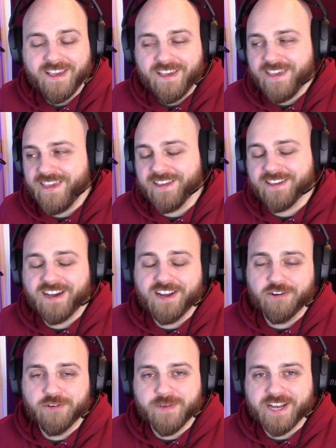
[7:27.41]
It kind
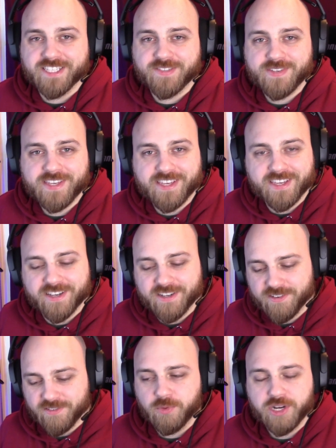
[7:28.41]
of reminds me
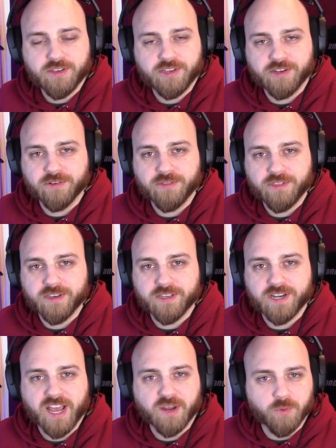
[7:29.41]
of when you hear the
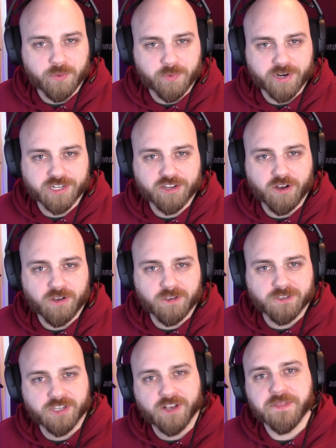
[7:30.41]
911
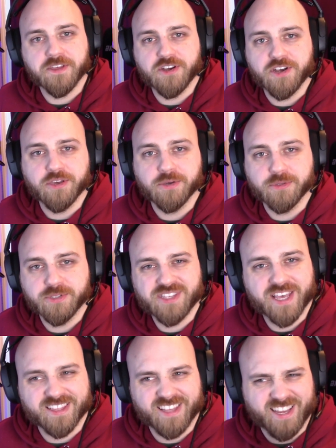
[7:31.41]
calls on the news,
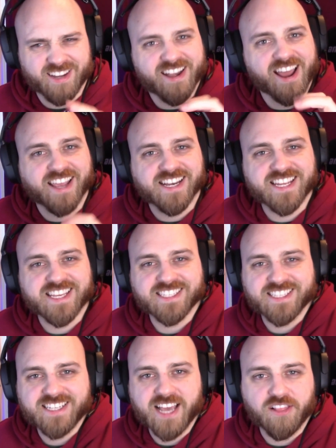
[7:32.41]
that like 90s
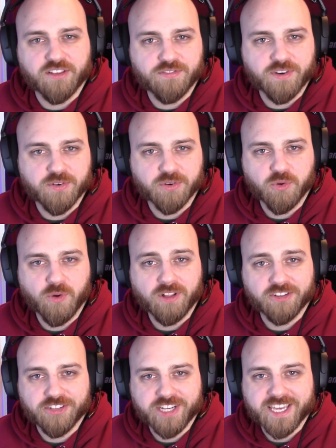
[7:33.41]
telephone
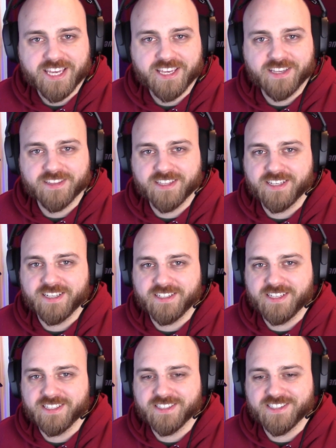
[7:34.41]
quality that
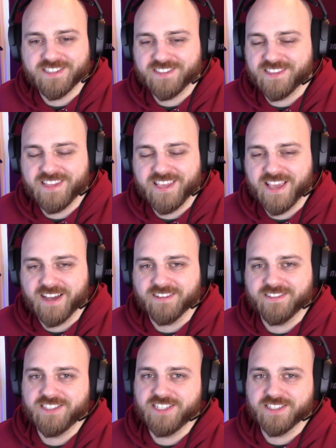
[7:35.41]
is, yeah,
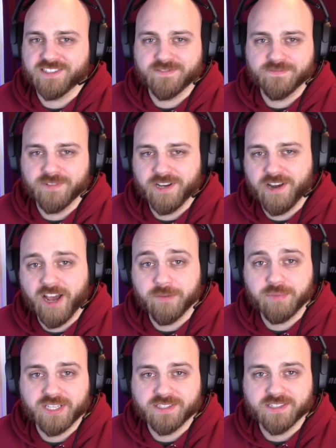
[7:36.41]
just not
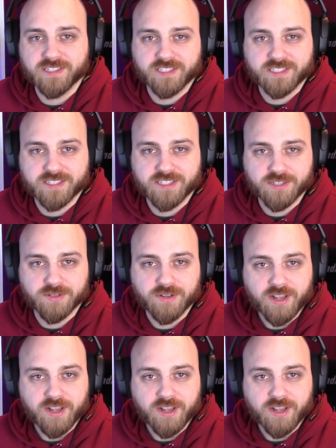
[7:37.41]
pleasant to listen to.